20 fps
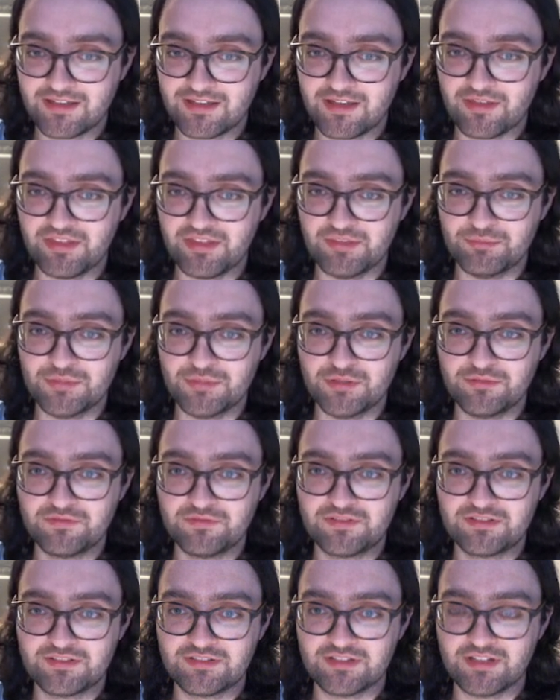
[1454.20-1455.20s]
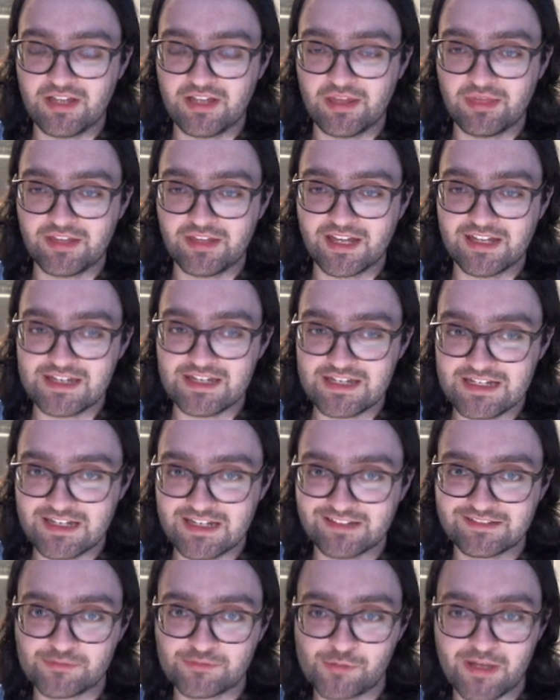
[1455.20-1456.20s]
the moves and the
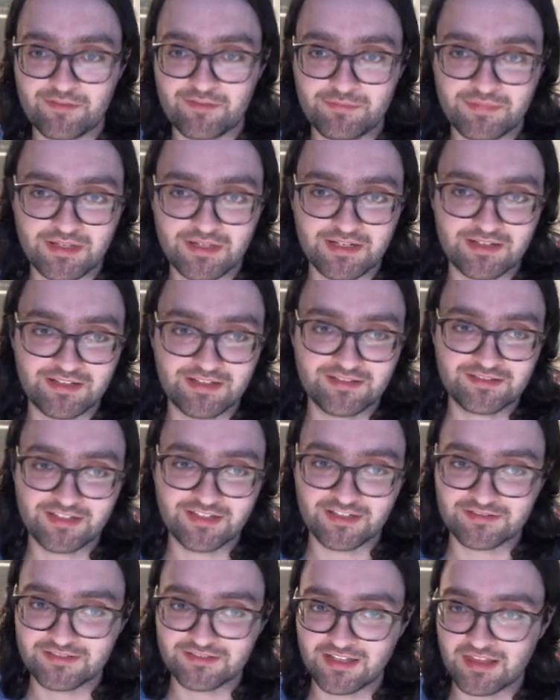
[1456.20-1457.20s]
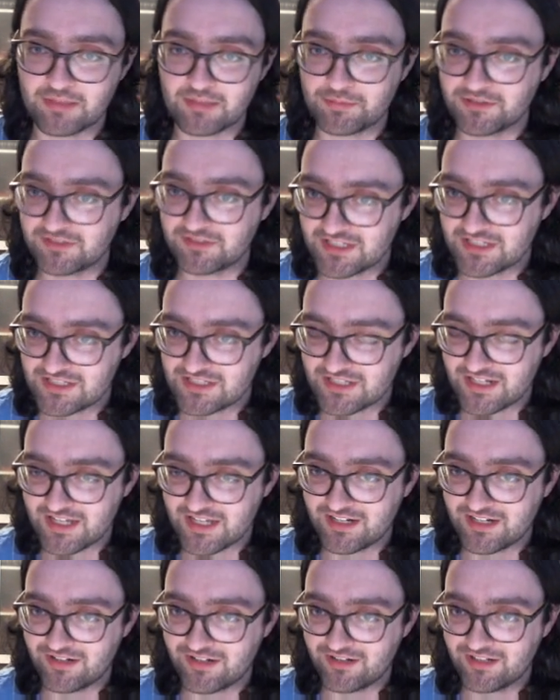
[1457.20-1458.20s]
ideas we have been discussing in the position
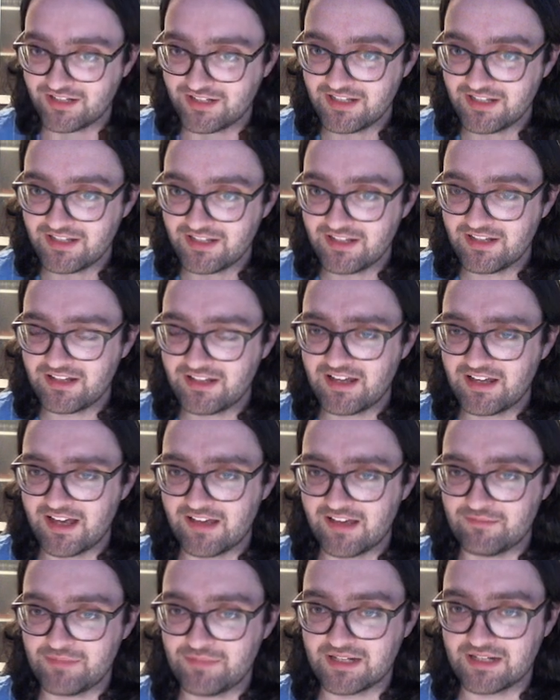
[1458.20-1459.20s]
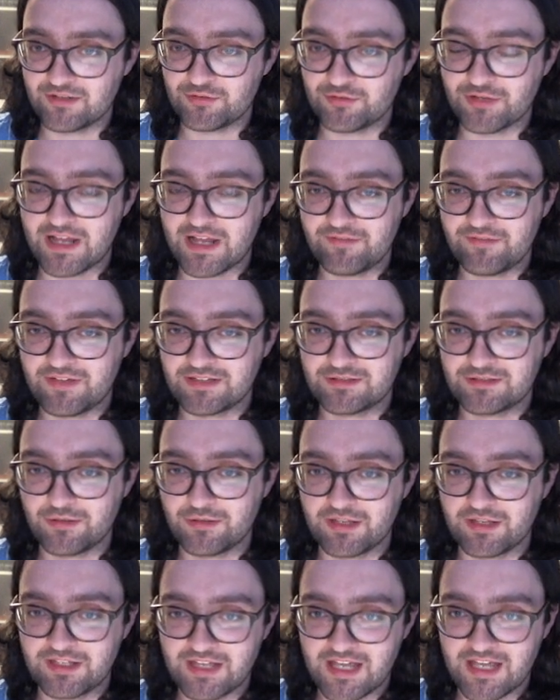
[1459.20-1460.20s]
here have been relevant to
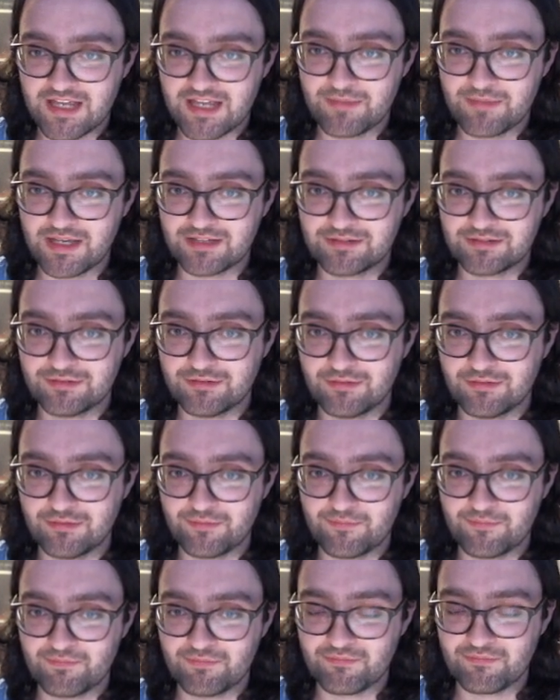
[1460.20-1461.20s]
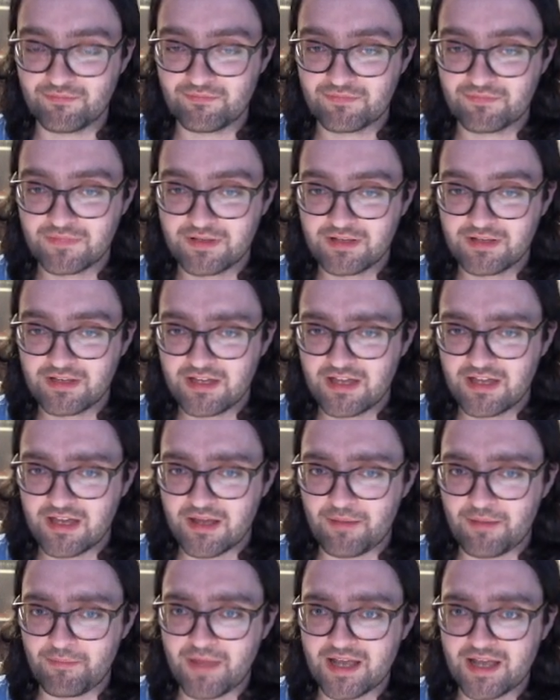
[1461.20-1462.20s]
the game and to
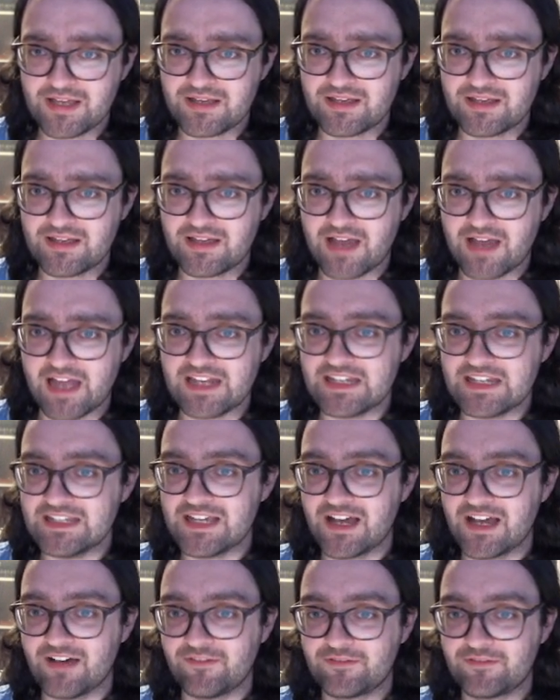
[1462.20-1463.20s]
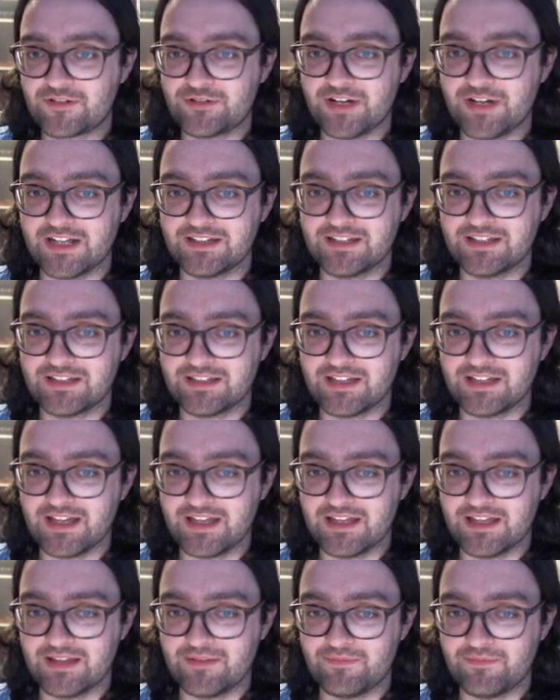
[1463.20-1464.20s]
my idea of creating
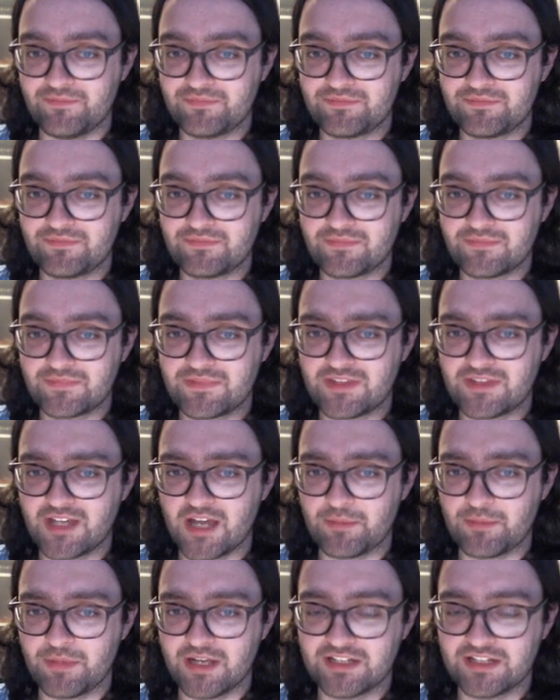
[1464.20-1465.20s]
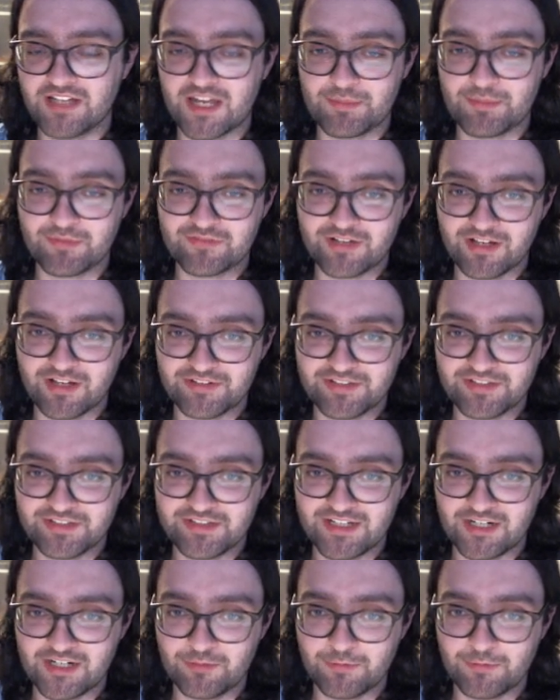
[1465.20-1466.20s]
a type of content
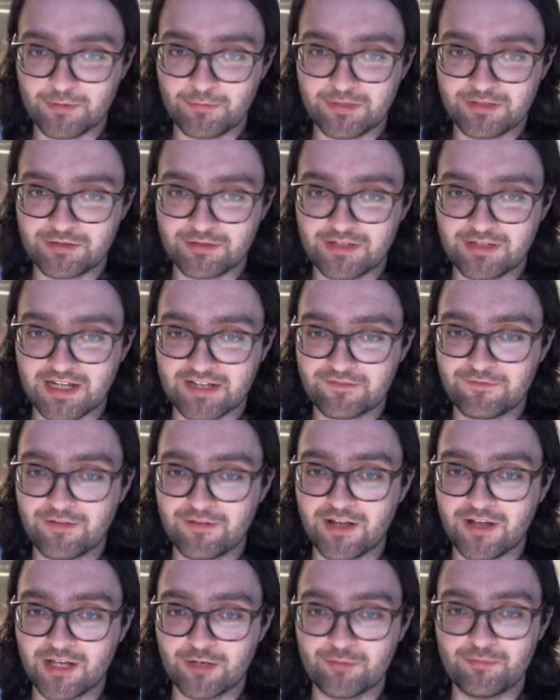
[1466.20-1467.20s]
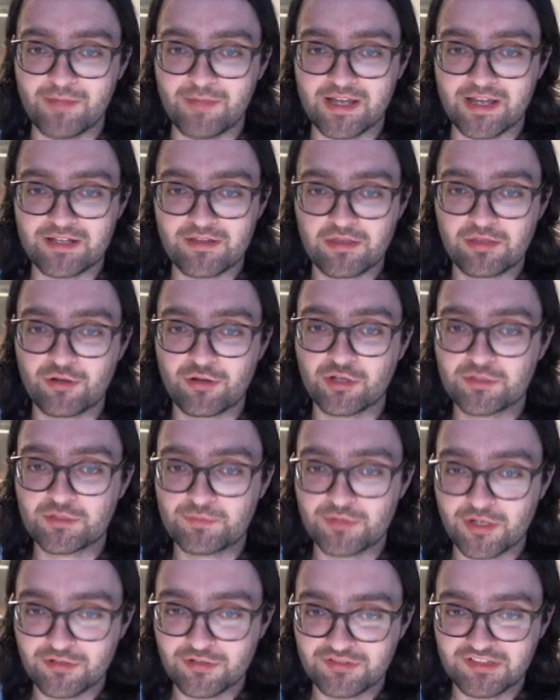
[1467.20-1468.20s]
here where we could like follow my thought
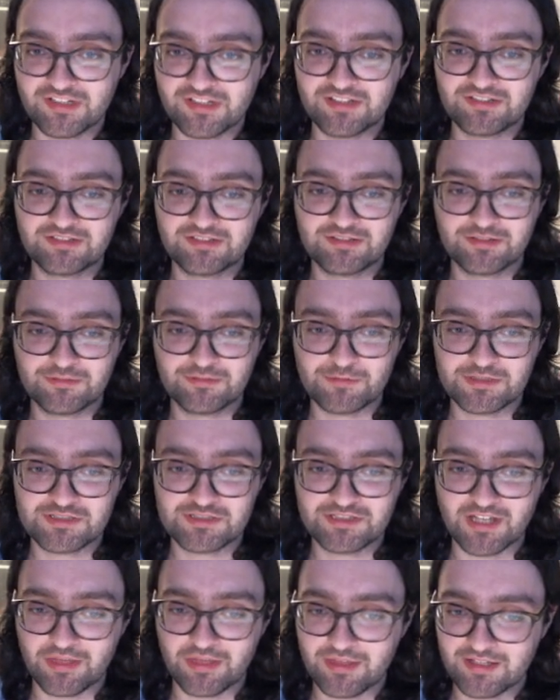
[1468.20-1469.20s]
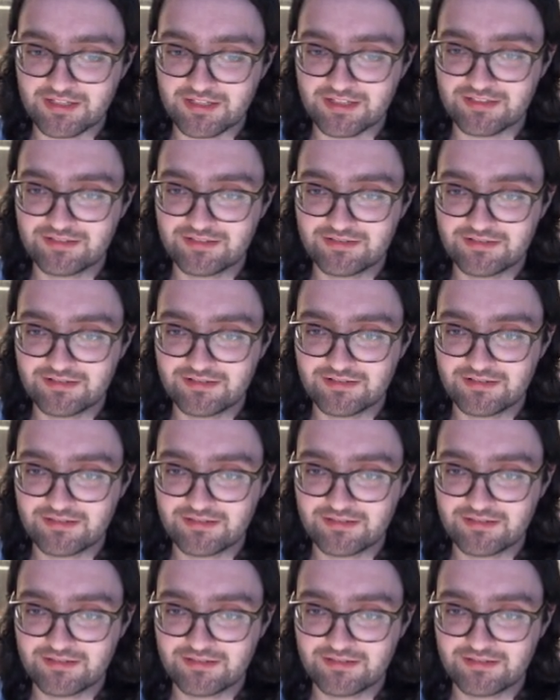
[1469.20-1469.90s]
process, which I think is